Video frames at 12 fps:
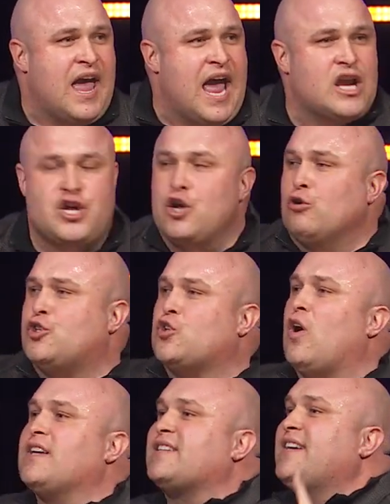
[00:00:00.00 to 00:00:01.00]
and you
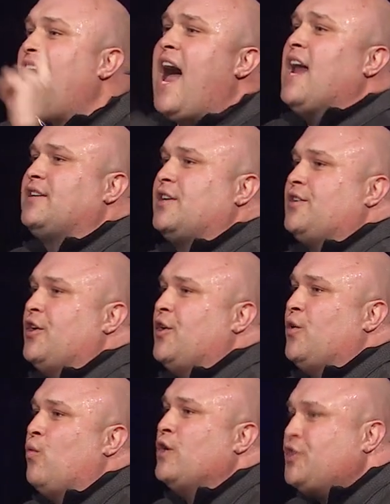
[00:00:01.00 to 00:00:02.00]
trust God to
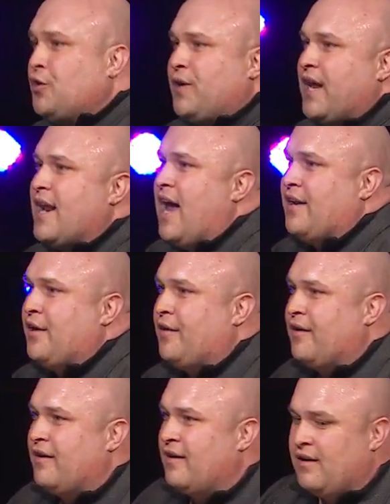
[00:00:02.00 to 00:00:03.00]
do what you cannot do.
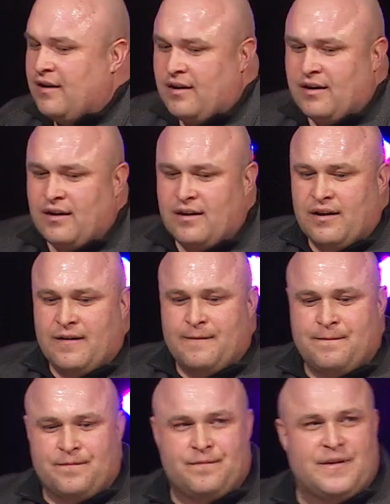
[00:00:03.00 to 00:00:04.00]

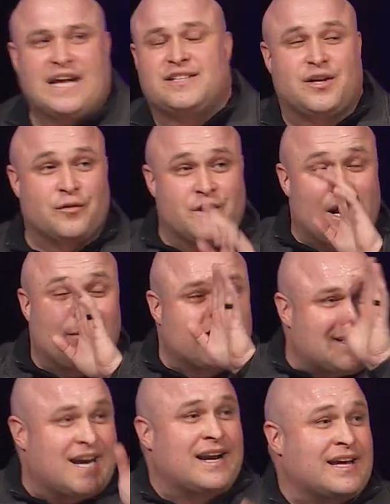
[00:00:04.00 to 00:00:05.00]
That's so good. I'm going to
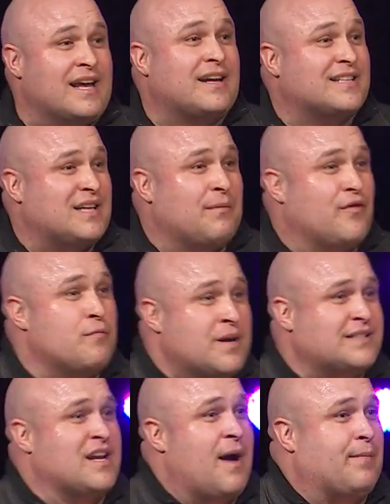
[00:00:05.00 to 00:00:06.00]
say it again because some of you
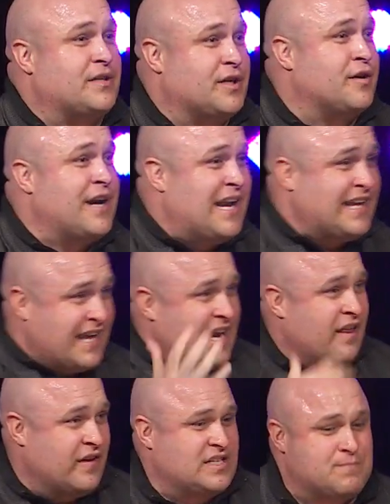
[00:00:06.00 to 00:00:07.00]
missed an opportunity to get
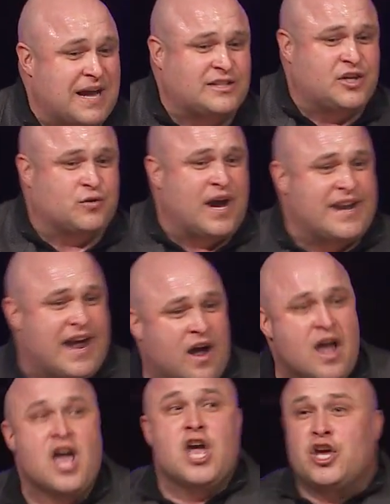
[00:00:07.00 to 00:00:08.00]
into this message right now.
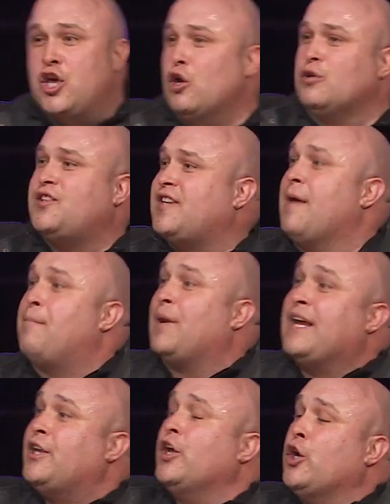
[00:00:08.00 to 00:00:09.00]
You
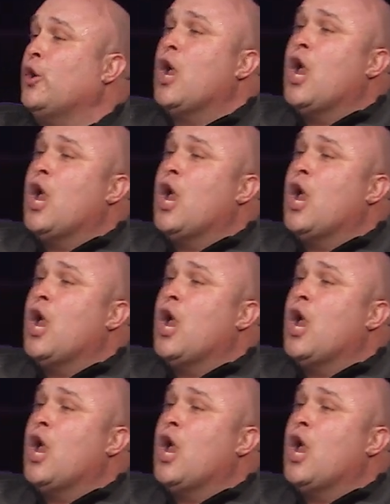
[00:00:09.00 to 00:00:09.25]
simply do